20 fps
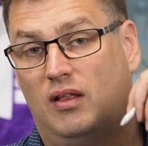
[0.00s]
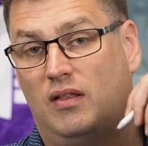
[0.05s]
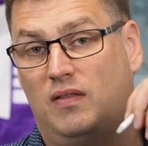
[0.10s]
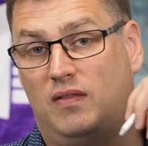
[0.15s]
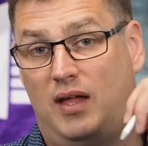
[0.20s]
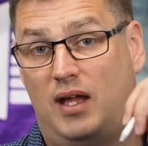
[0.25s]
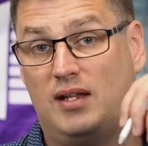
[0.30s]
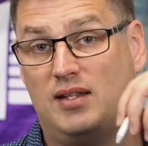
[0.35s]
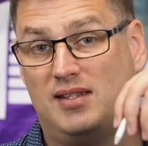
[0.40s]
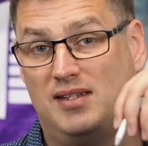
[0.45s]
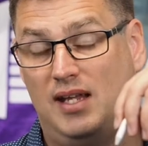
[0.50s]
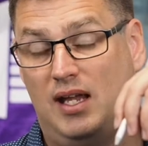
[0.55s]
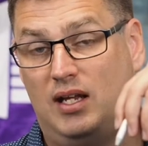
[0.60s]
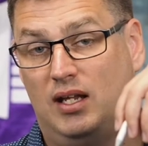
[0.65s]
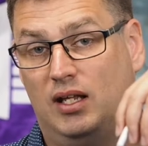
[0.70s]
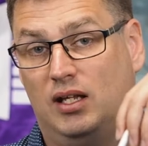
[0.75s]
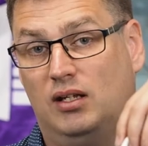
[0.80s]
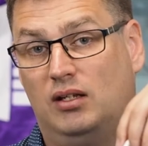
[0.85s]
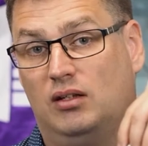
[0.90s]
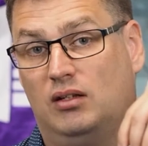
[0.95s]
That
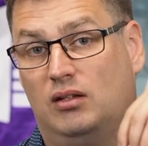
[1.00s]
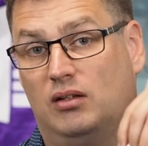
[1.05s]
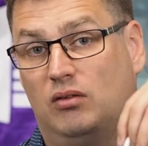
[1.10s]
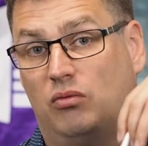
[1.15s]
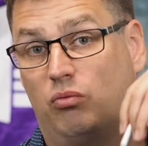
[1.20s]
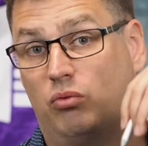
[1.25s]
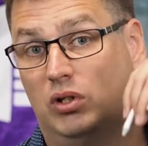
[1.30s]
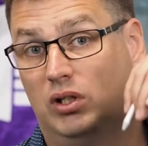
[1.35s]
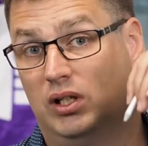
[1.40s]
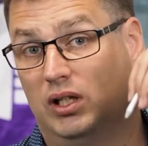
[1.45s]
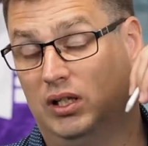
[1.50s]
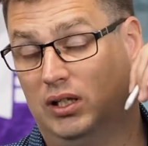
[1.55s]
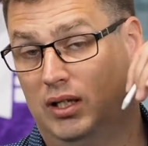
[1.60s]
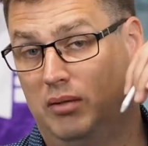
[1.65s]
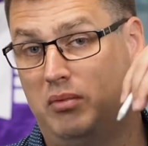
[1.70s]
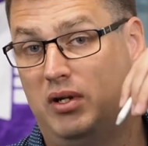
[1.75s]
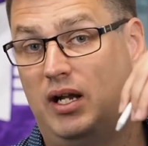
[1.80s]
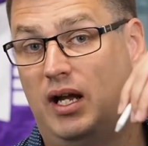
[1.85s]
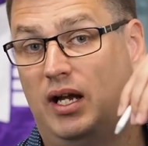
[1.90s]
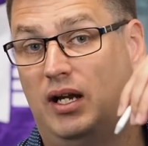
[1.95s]
setting will
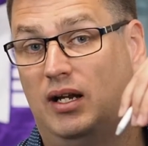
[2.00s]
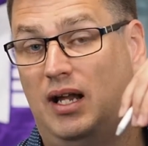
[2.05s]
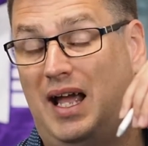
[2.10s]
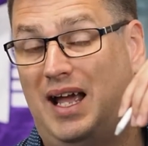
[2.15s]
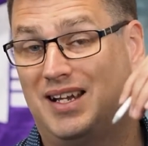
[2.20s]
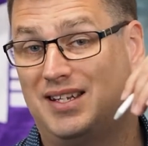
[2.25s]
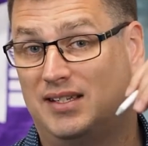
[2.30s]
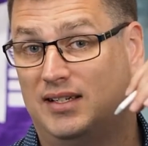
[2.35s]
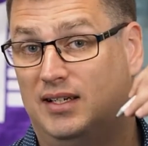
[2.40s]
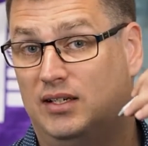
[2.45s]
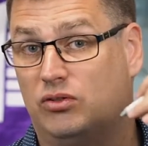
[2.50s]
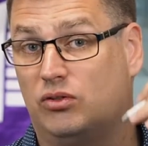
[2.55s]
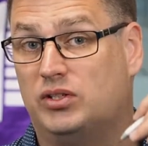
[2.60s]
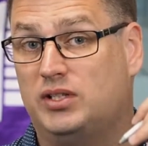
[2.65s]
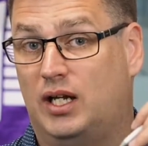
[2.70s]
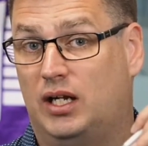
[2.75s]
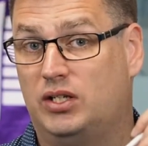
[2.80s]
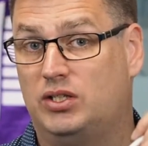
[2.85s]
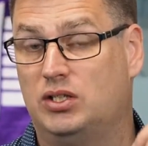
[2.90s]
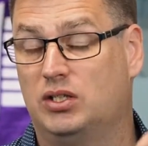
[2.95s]
eliminate accidental
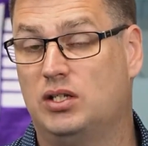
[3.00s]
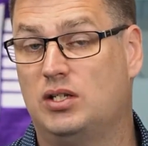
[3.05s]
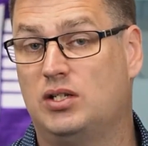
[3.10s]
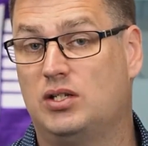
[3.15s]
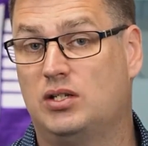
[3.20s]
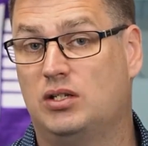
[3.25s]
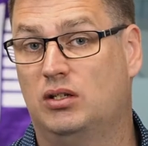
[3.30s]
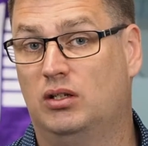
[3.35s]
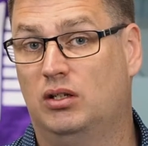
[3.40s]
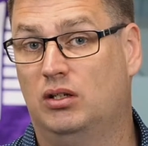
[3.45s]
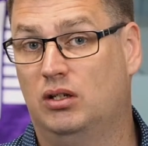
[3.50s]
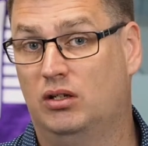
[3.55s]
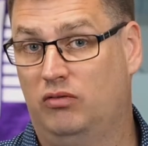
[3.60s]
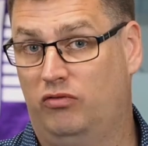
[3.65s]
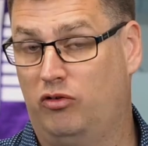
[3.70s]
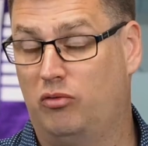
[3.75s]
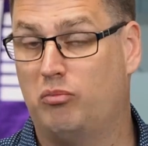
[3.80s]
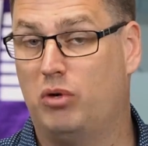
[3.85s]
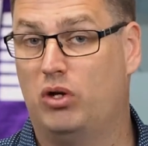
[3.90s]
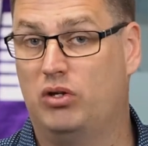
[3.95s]
touches
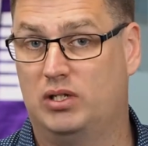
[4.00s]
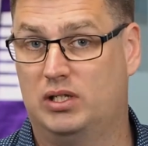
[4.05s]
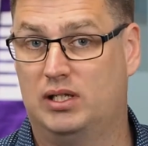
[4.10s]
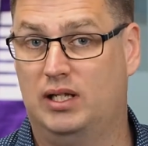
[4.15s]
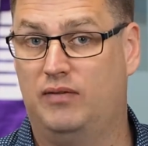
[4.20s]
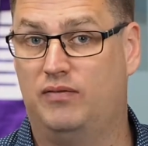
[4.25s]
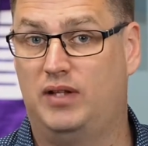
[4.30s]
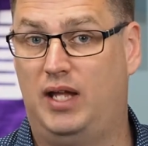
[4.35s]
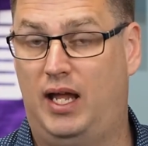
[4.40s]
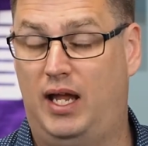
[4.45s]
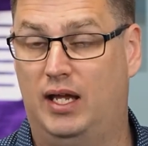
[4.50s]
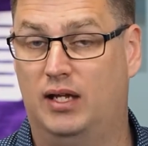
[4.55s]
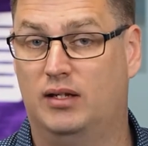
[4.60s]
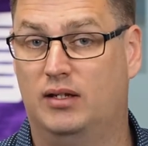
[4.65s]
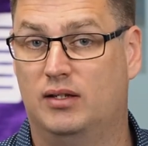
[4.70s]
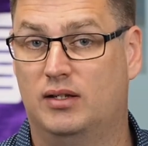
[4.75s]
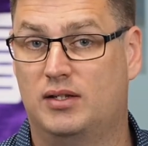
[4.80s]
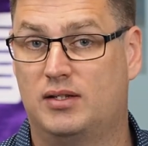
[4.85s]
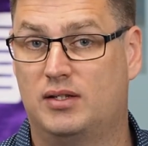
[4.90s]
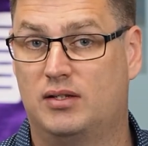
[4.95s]
for most
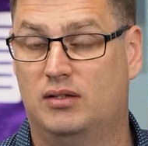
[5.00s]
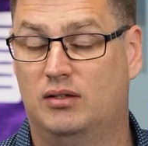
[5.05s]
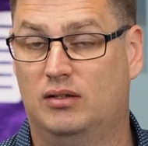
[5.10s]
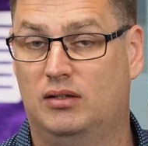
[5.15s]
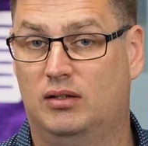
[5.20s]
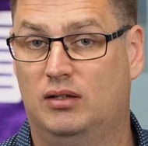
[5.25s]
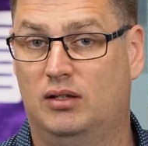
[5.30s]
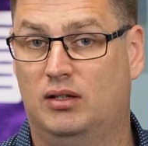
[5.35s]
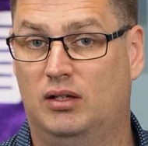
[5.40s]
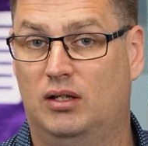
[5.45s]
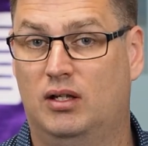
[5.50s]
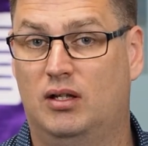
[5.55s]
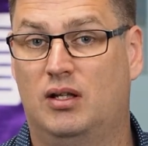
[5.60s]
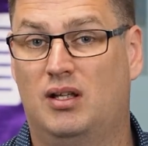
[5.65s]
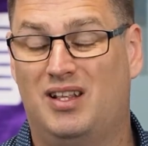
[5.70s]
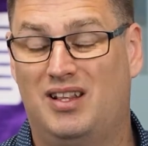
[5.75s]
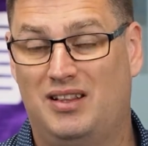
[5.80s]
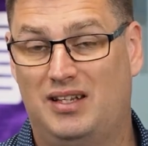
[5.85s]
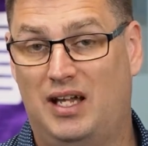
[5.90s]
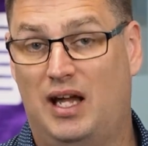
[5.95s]
left-handers.
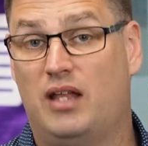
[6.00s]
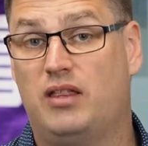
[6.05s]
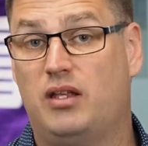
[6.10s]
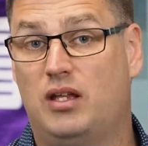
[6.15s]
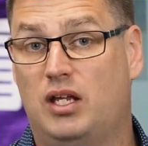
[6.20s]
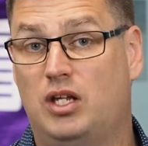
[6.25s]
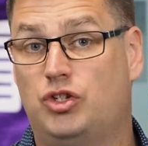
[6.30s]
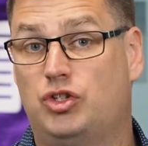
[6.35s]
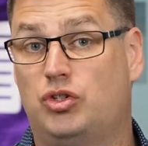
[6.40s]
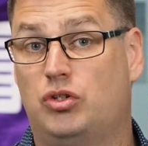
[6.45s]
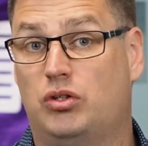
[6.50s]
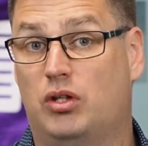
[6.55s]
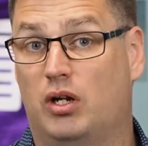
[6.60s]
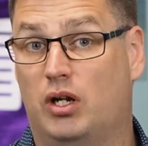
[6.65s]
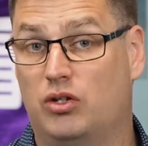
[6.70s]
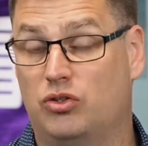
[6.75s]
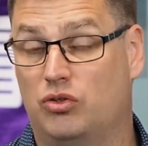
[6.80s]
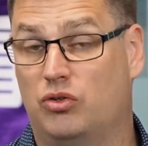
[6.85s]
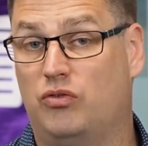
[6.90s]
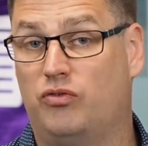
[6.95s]
The other issue that
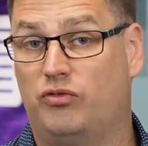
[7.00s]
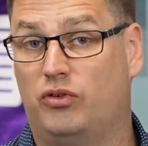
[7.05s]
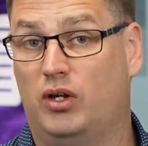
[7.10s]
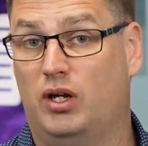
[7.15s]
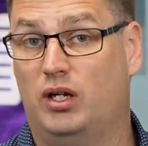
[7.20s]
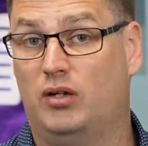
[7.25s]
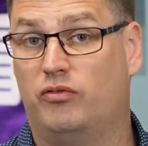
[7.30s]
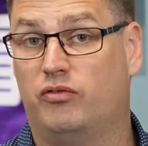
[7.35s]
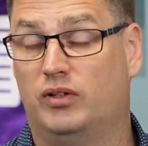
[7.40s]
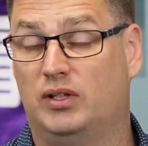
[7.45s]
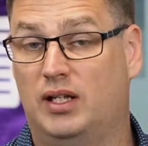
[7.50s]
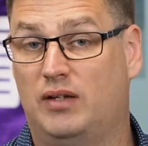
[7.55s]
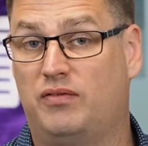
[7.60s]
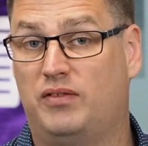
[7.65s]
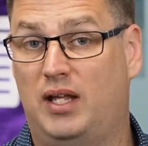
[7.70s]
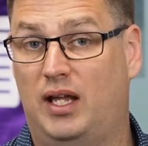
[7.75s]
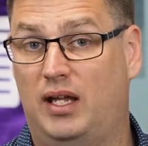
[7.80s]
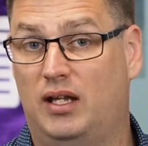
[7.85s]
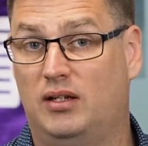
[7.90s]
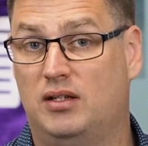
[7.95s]
I do find for
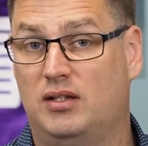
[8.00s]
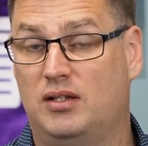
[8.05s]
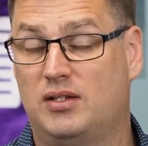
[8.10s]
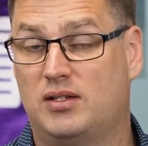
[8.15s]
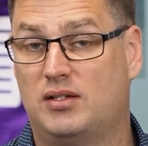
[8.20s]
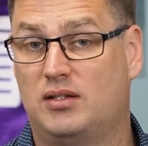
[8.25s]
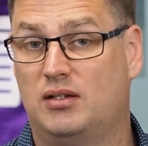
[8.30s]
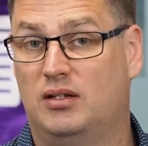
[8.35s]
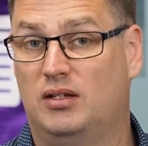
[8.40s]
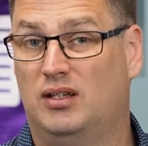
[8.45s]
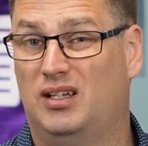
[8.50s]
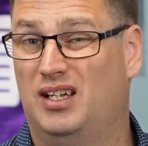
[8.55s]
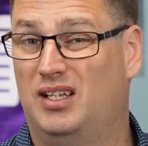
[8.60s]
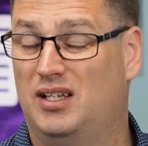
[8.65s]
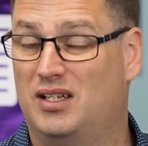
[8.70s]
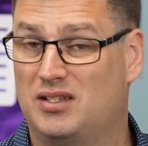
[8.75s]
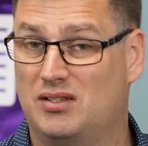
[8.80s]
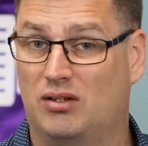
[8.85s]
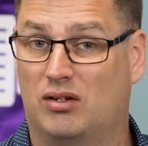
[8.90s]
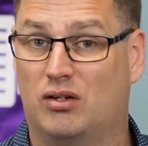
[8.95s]
left-handers, and
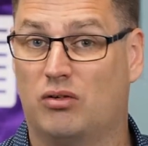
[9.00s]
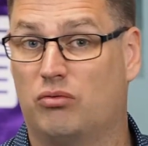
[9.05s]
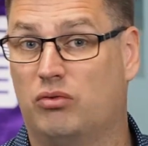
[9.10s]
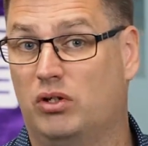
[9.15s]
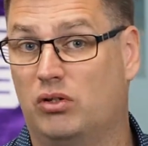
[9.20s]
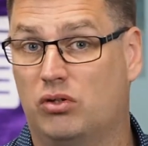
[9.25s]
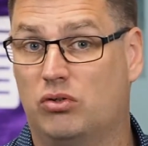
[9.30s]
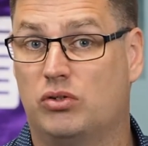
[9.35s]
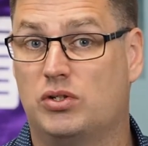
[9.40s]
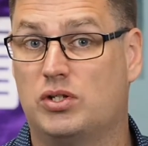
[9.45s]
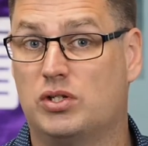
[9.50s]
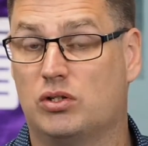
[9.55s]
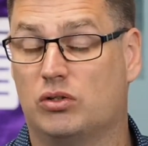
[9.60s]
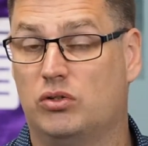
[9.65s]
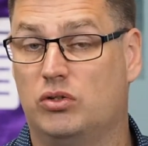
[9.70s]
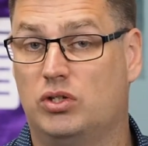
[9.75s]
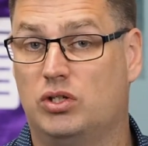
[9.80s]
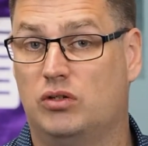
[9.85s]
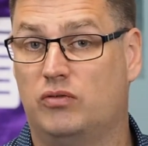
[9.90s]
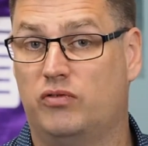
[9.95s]
there's not a real good
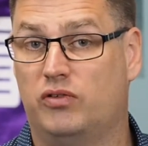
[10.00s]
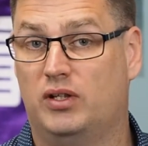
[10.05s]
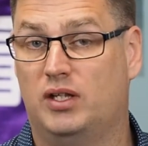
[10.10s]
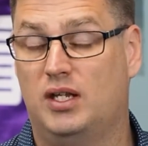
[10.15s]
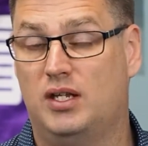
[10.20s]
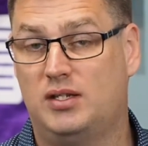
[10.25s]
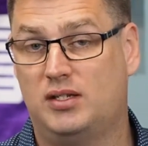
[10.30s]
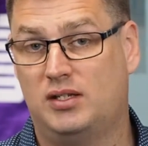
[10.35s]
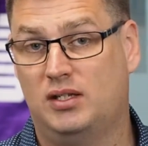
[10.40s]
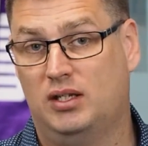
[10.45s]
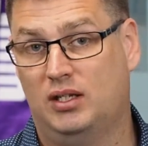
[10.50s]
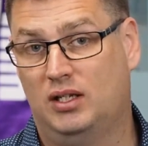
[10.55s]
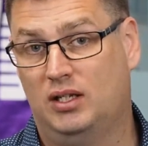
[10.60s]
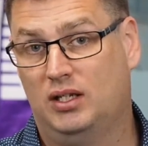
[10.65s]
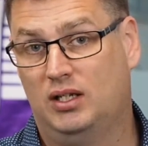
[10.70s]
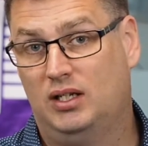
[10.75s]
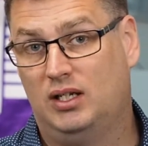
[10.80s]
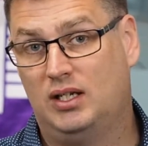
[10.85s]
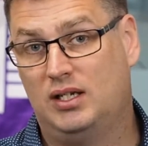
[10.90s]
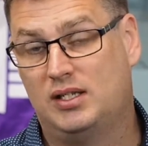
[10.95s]
solution for this,
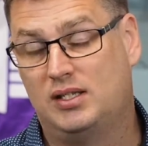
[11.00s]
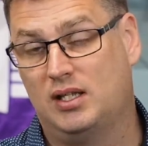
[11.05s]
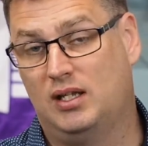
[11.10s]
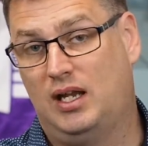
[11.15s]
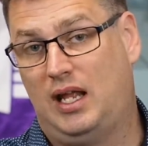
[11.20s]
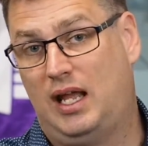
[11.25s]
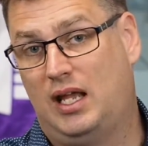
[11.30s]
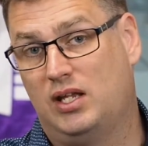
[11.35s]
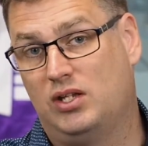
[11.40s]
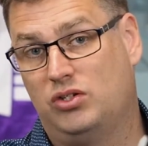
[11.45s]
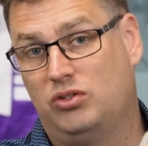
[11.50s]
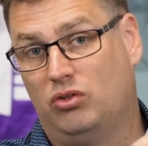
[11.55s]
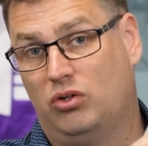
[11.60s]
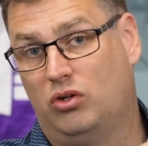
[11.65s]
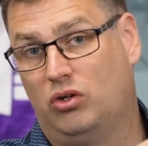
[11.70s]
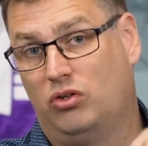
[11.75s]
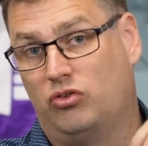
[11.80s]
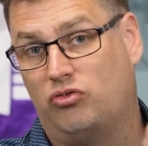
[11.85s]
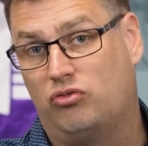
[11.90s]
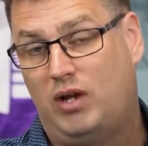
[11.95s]
is that as
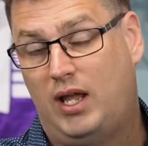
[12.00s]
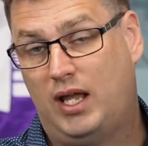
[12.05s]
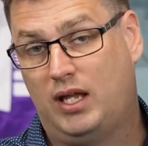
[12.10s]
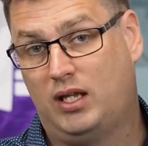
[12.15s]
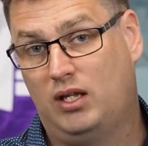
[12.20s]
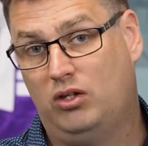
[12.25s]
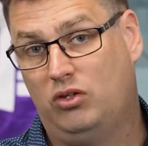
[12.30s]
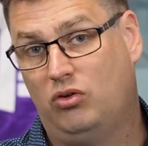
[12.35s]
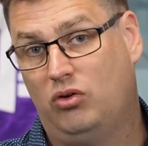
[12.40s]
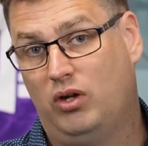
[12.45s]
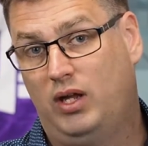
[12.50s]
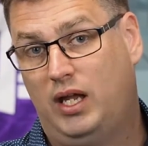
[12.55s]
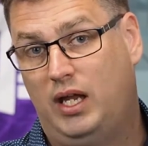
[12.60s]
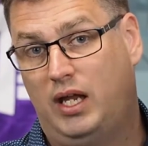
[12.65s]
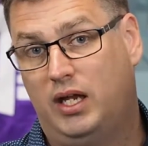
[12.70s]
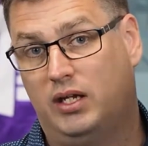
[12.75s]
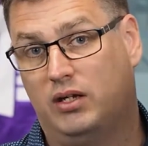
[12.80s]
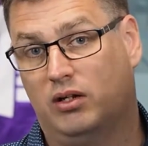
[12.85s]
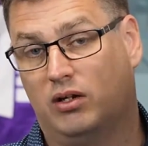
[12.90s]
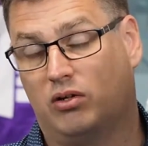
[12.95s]
you're dragging your
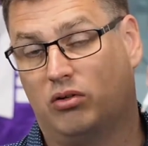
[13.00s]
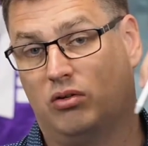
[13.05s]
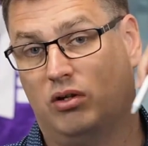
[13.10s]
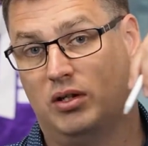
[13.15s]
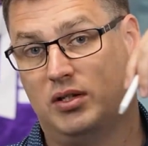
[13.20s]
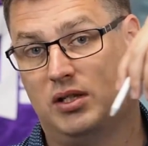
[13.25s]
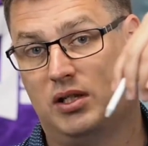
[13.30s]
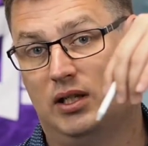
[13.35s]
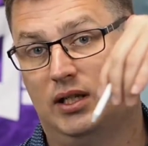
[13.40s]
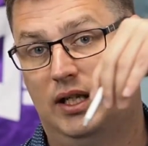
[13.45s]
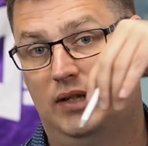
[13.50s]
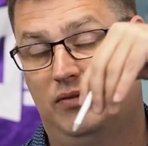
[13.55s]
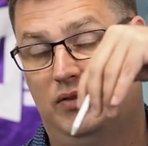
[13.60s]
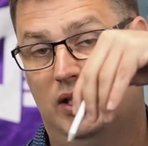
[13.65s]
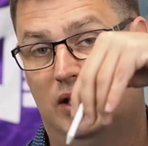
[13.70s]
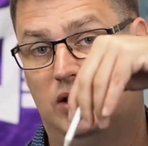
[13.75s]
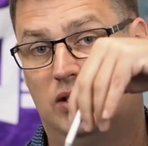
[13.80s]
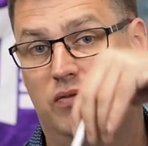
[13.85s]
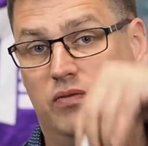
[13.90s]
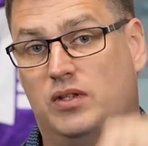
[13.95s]
hand across the left
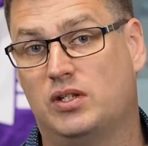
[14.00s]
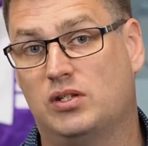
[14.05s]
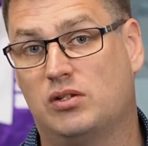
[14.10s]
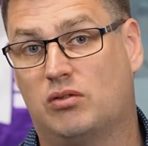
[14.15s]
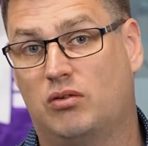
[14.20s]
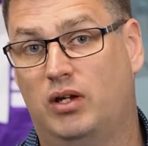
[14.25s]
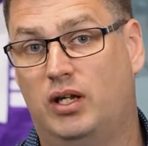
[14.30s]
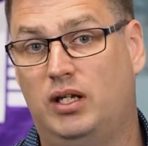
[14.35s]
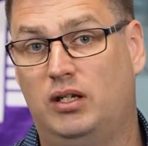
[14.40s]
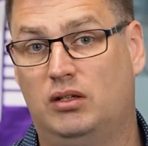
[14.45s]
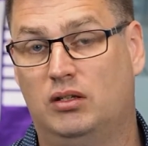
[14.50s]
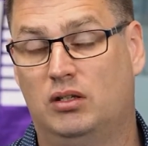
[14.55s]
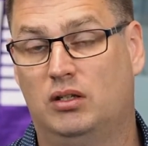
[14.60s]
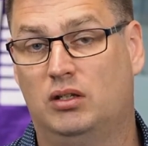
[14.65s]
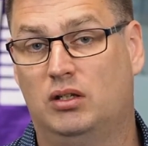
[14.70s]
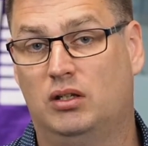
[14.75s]
edge of the screen,